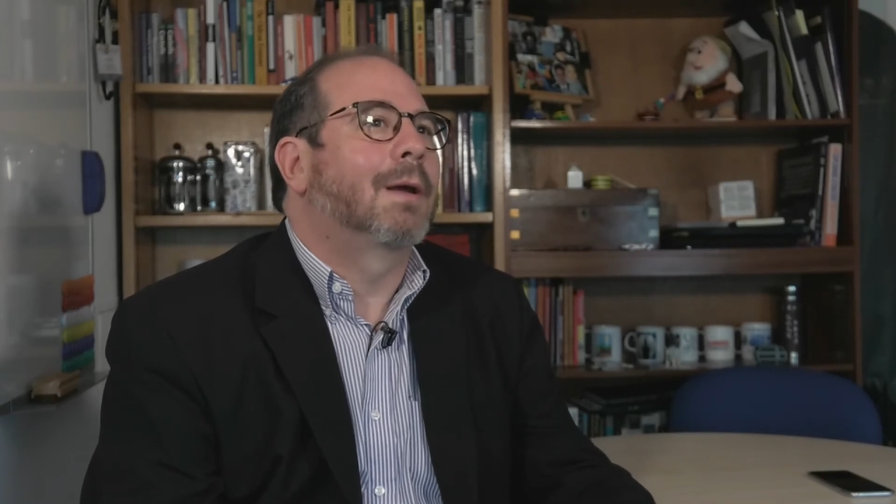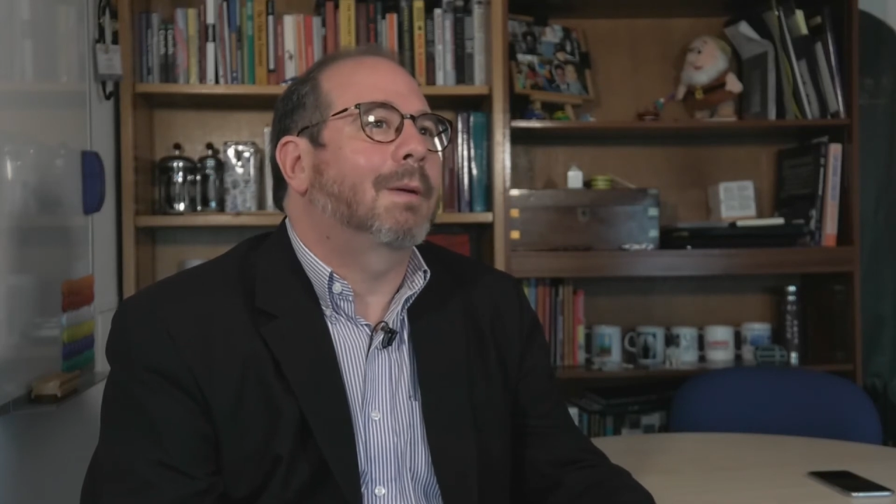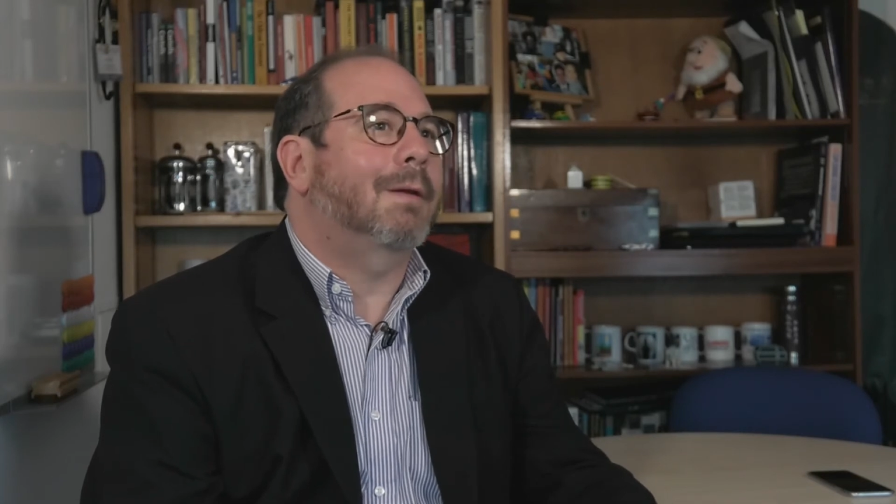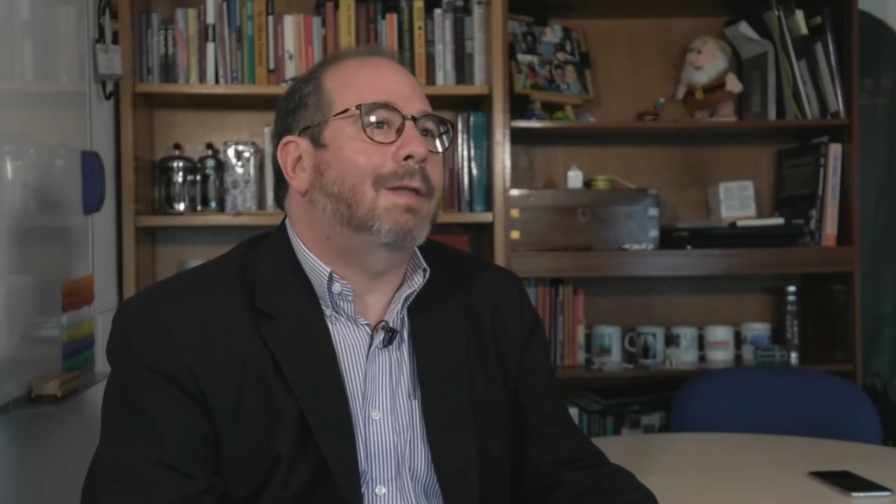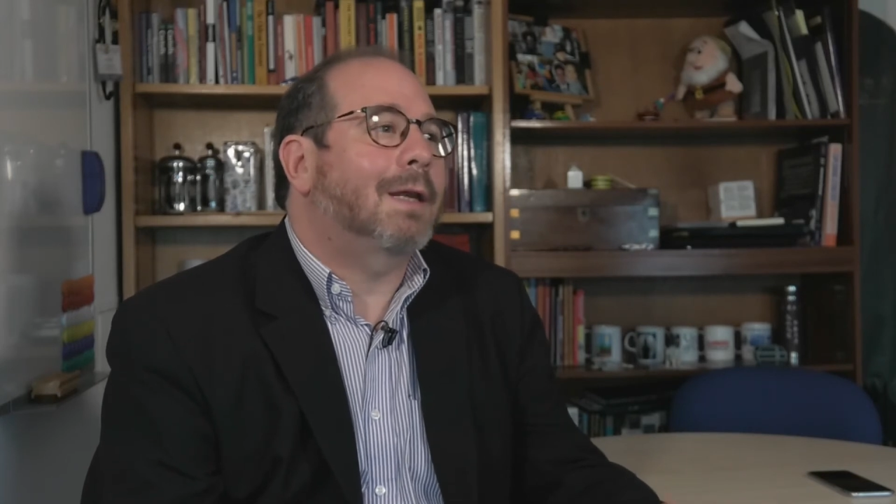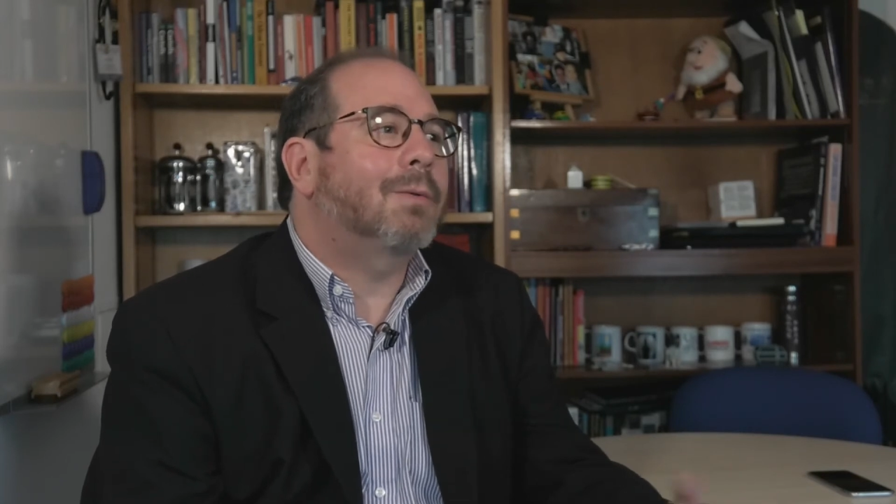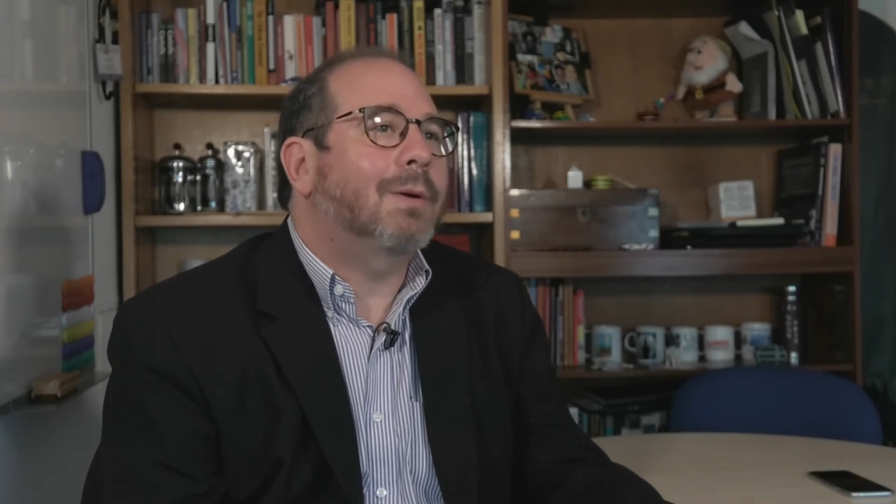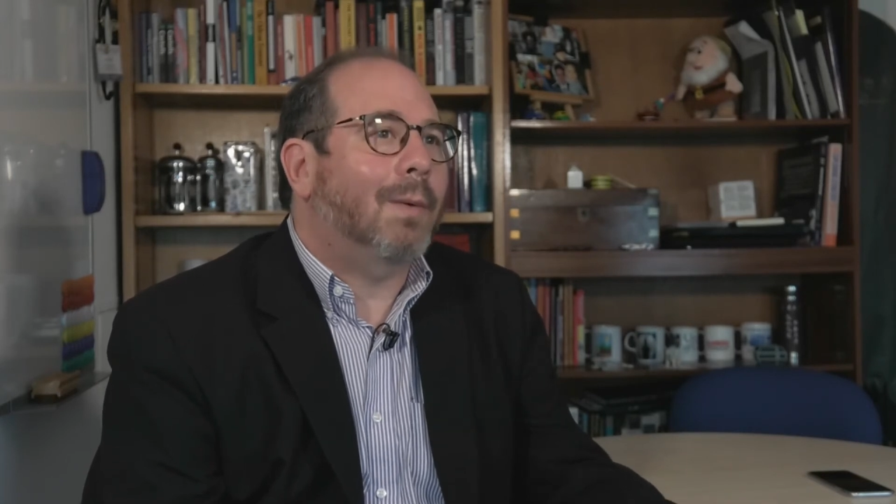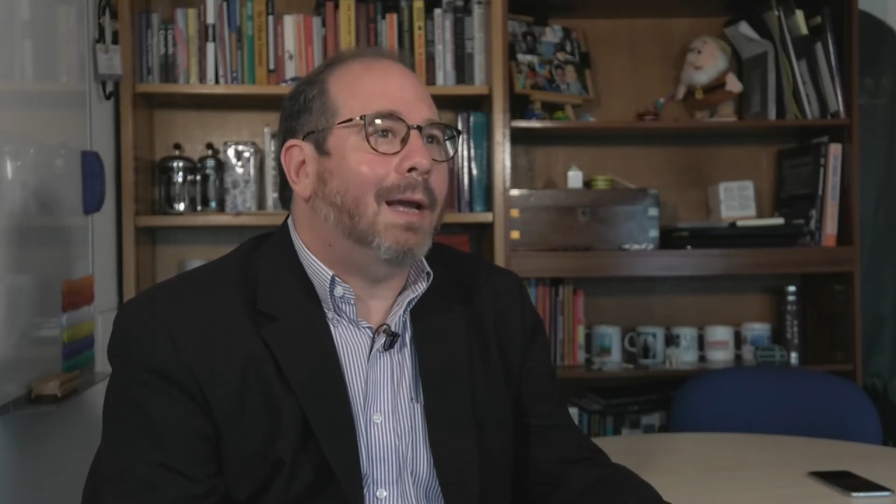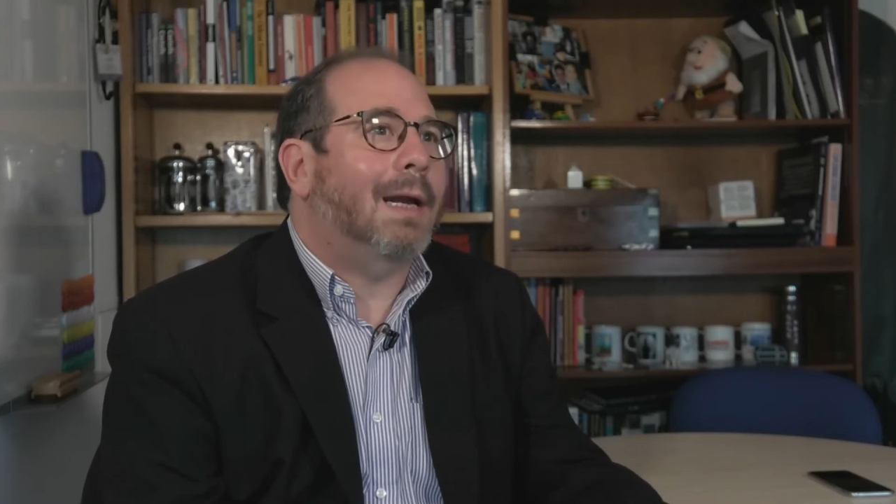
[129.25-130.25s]
But if they do
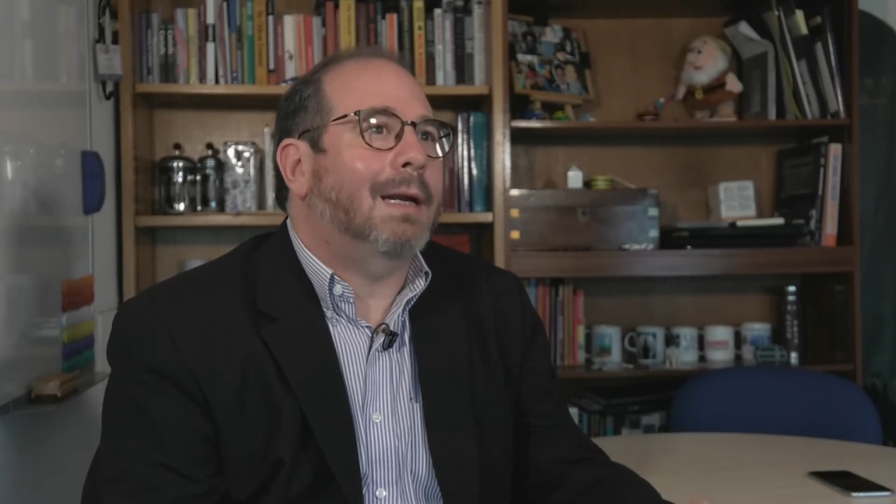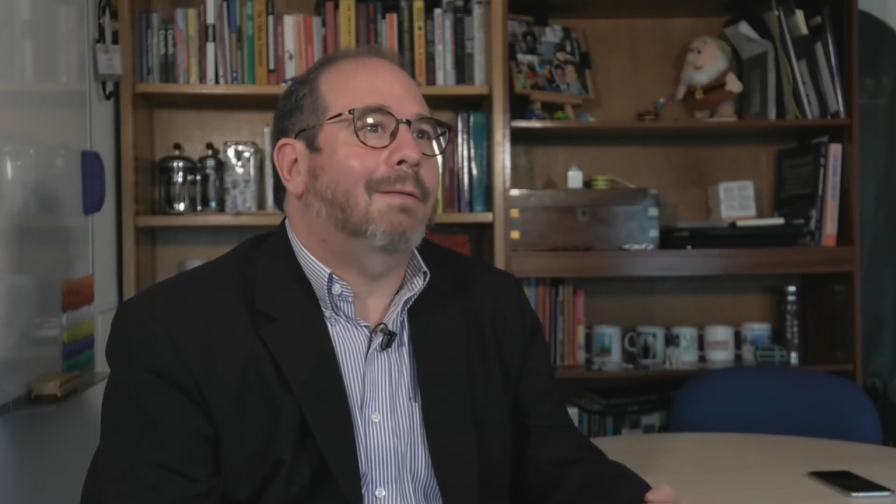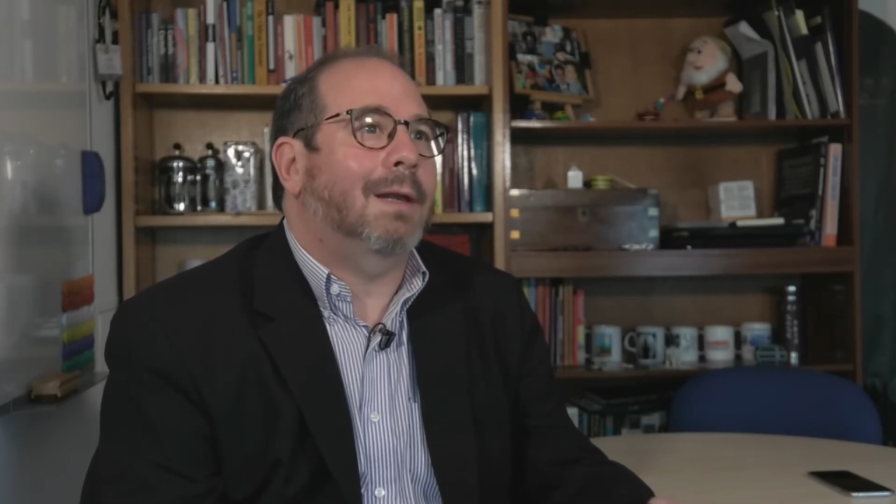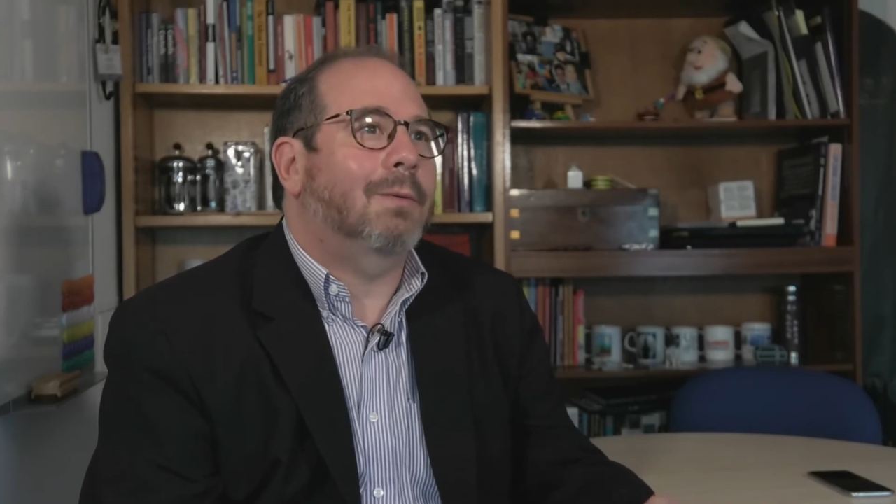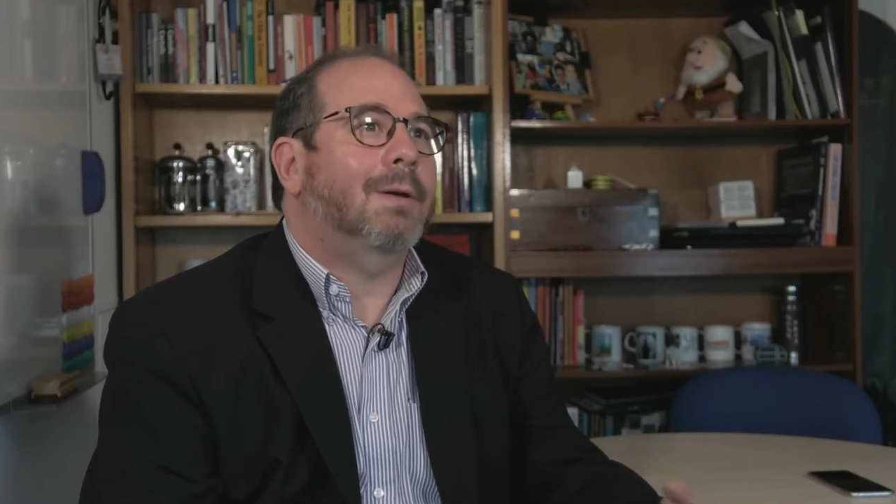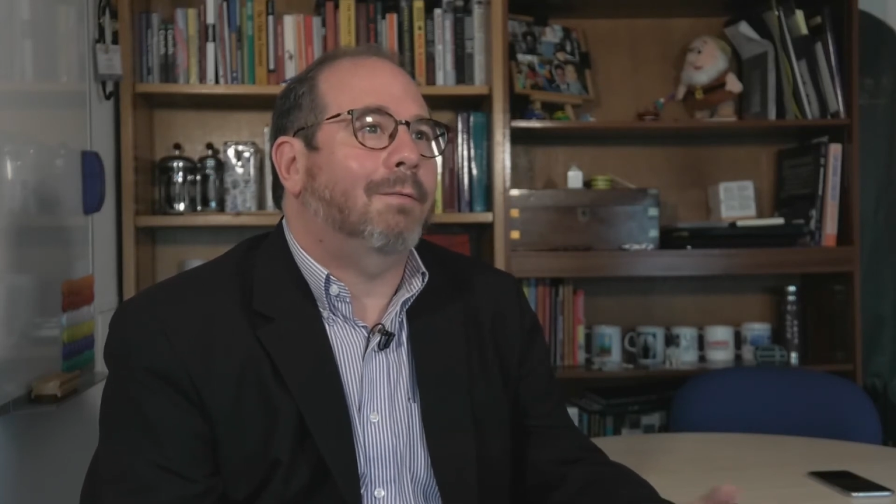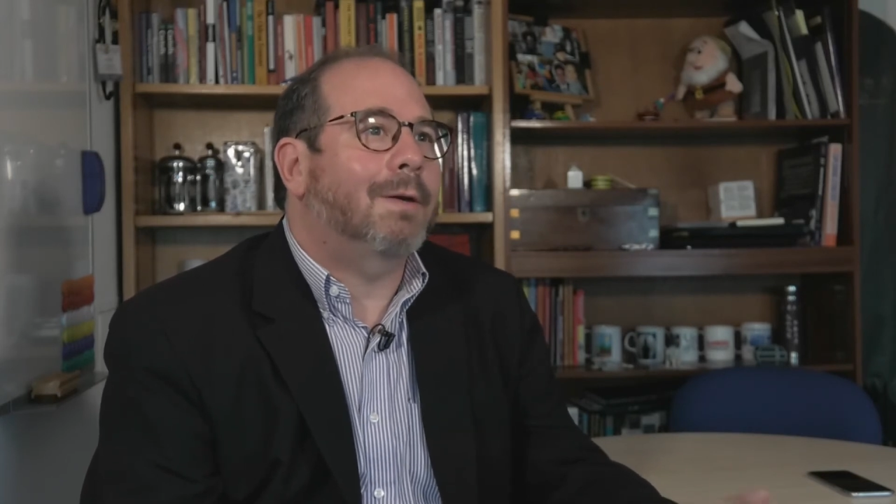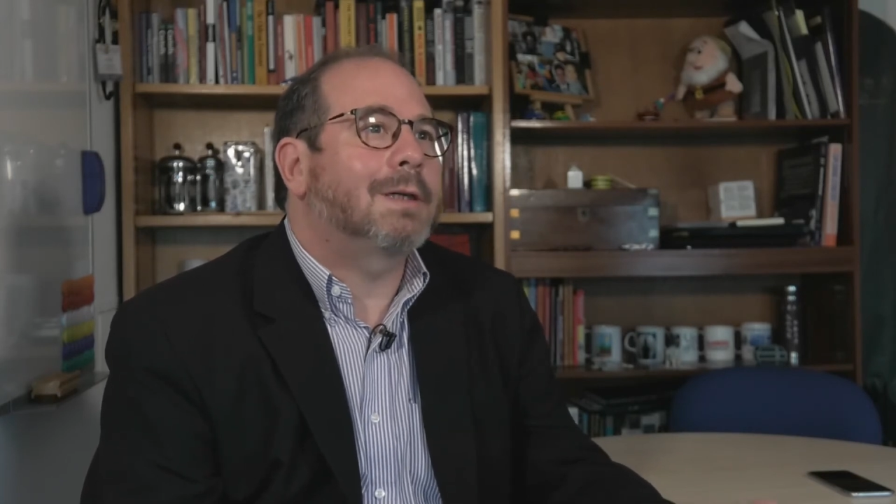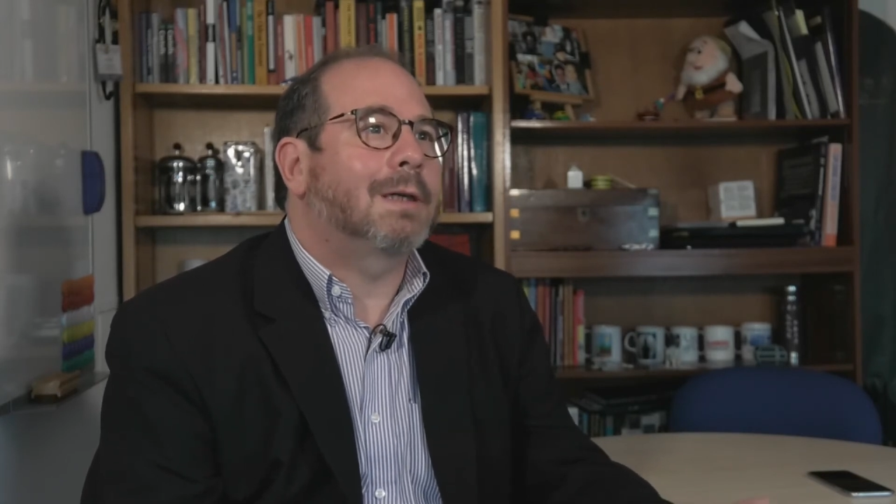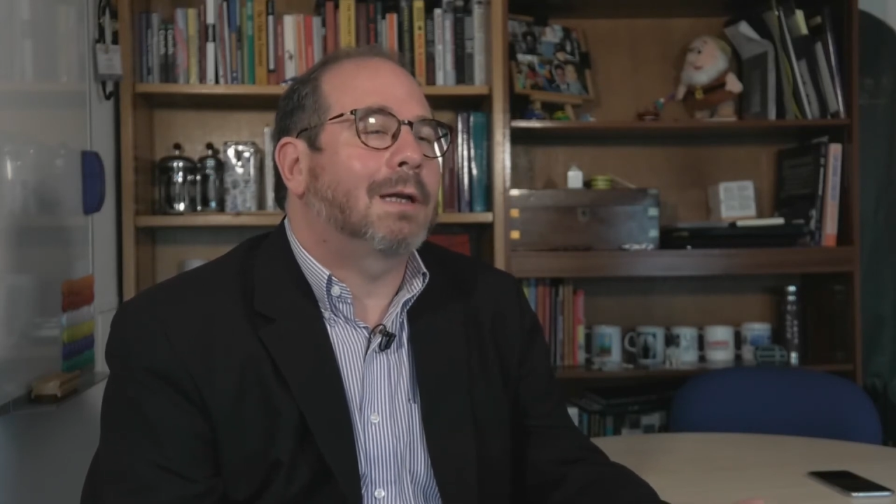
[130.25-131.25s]
it well and if they do it
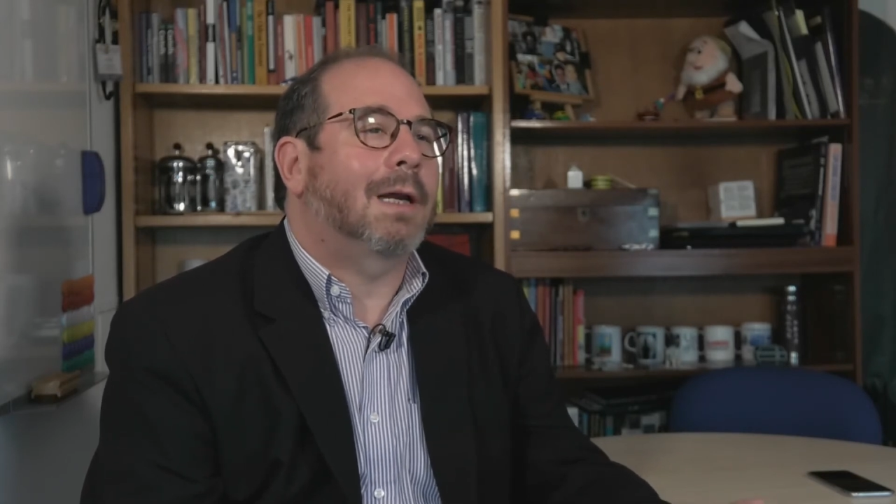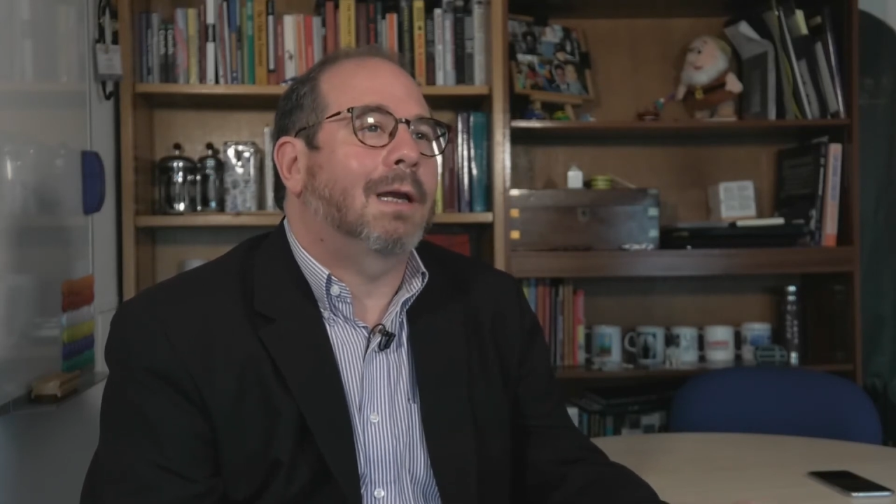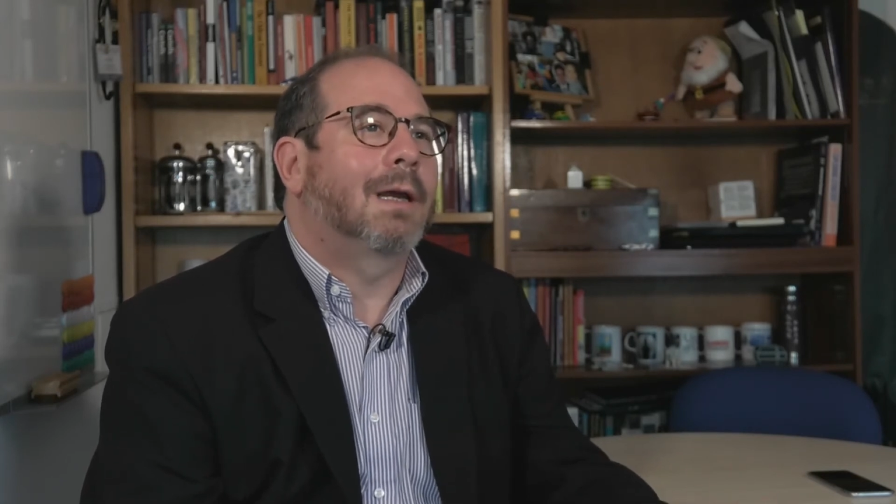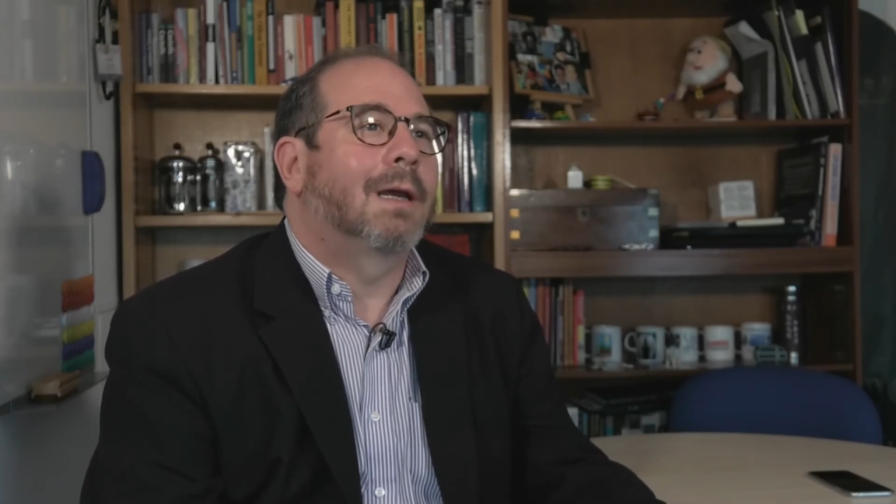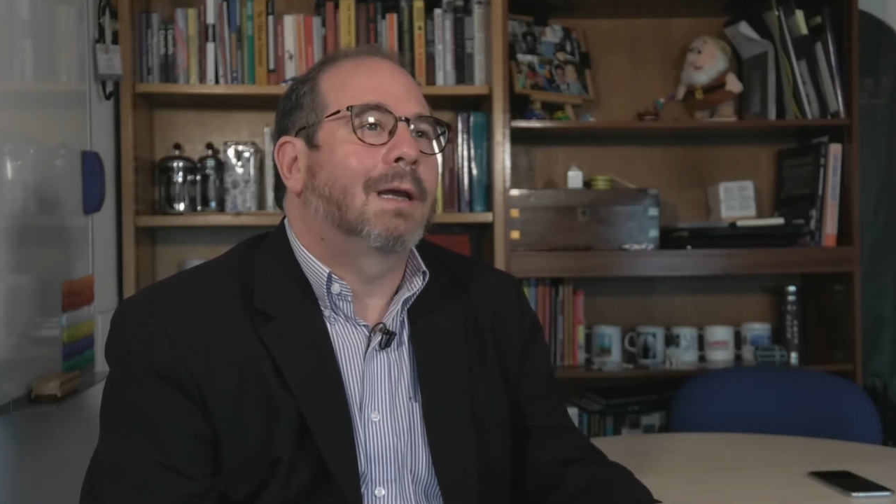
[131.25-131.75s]
efficiently,